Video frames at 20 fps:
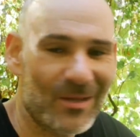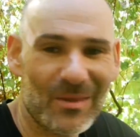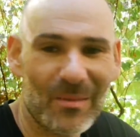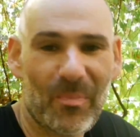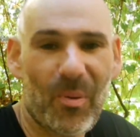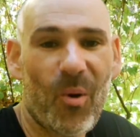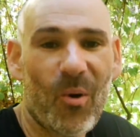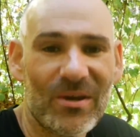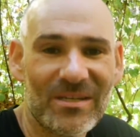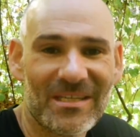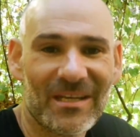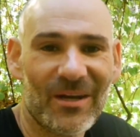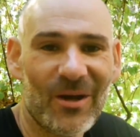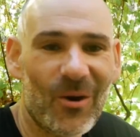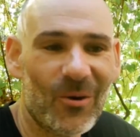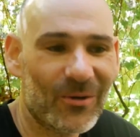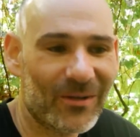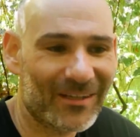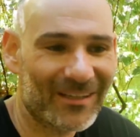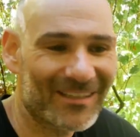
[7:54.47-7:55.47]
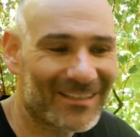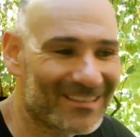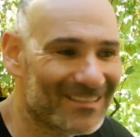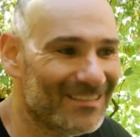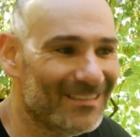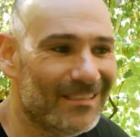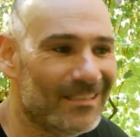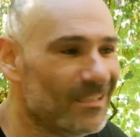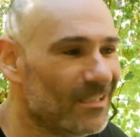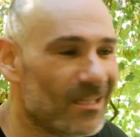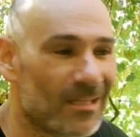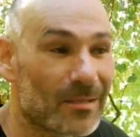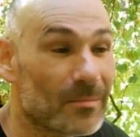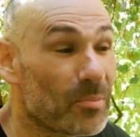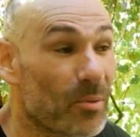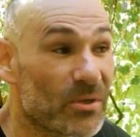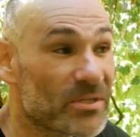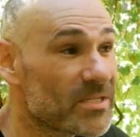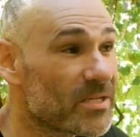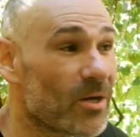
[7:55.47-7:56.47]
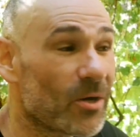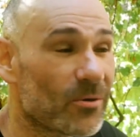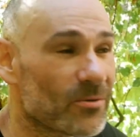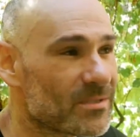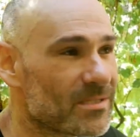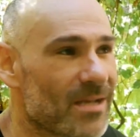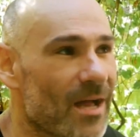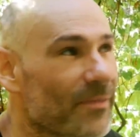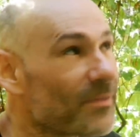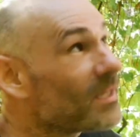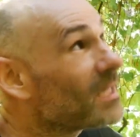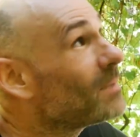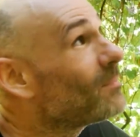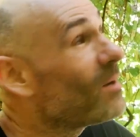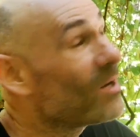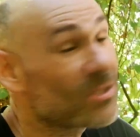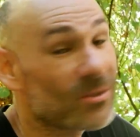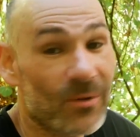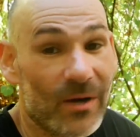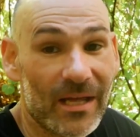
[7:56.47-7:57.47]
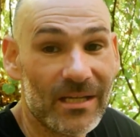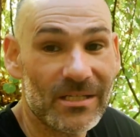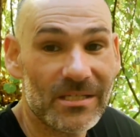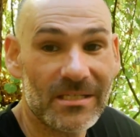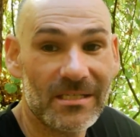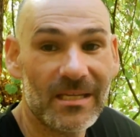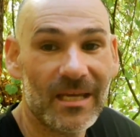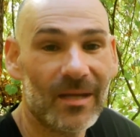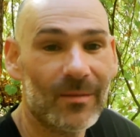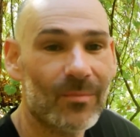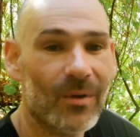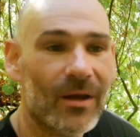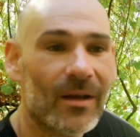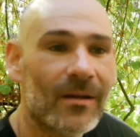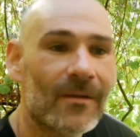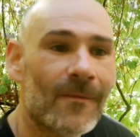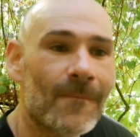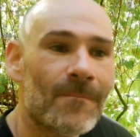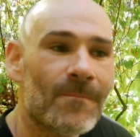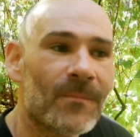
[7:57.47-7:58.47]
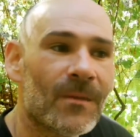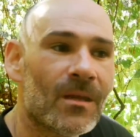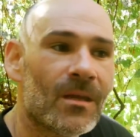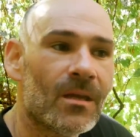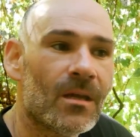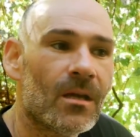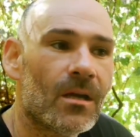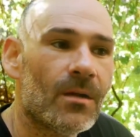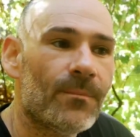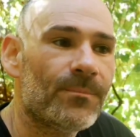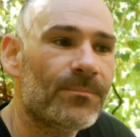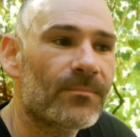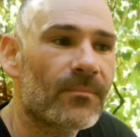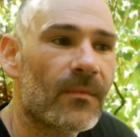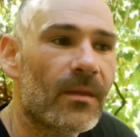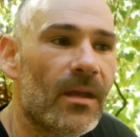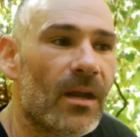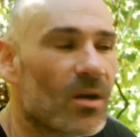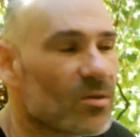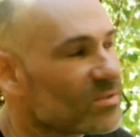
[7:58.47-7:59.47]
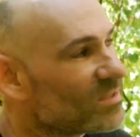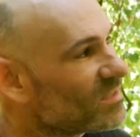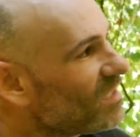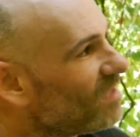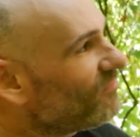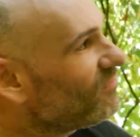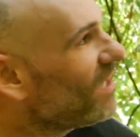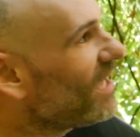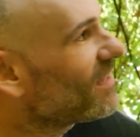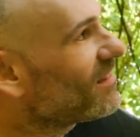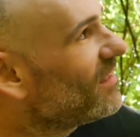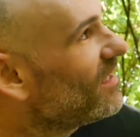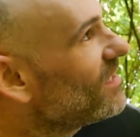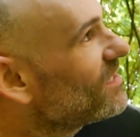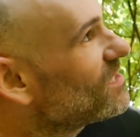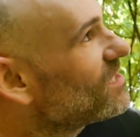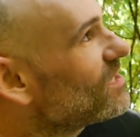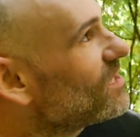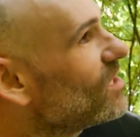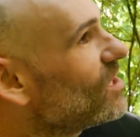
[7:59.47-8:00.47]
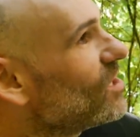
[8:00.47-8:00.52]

poison oak. The poison oak was nothing compared to what I just did, but you know, stuff like this,